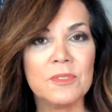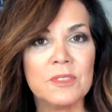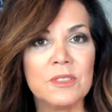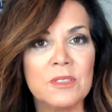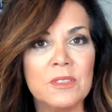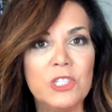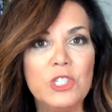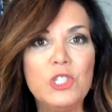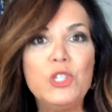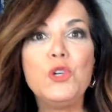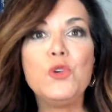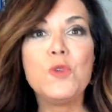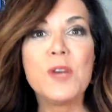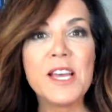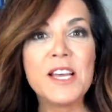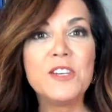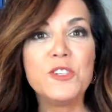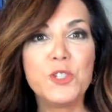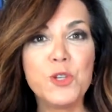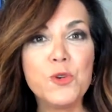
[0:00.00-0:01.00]
You
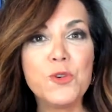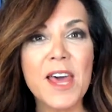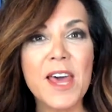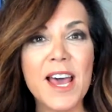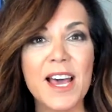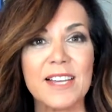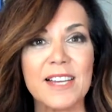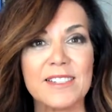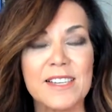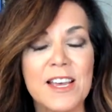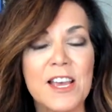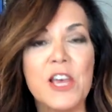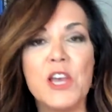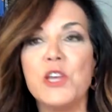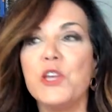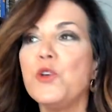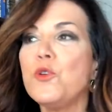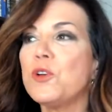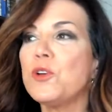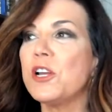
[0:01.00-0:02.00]
can do that.
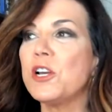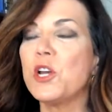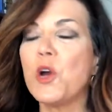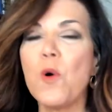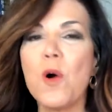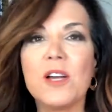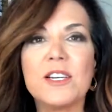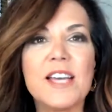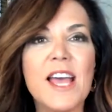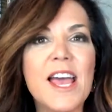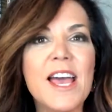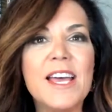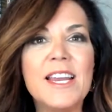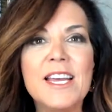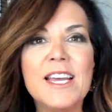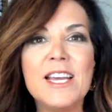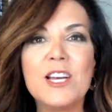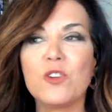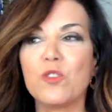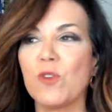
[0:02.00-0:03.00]
You can go onto
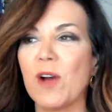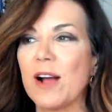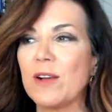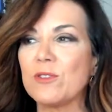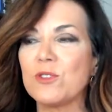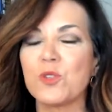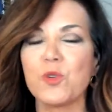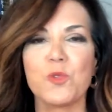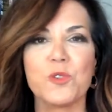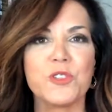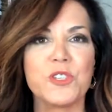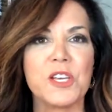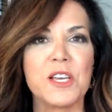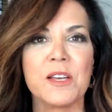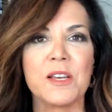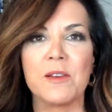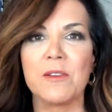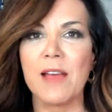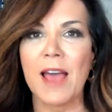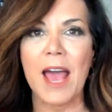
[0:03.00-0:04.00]
any
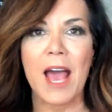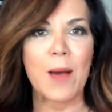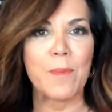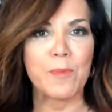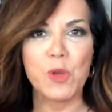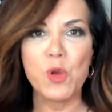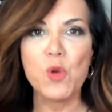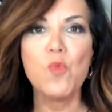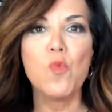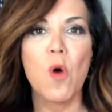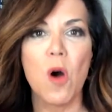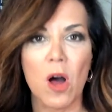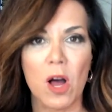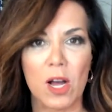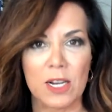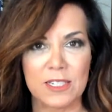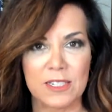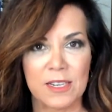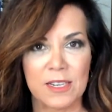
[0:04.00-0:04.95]
crowdsourcing app you want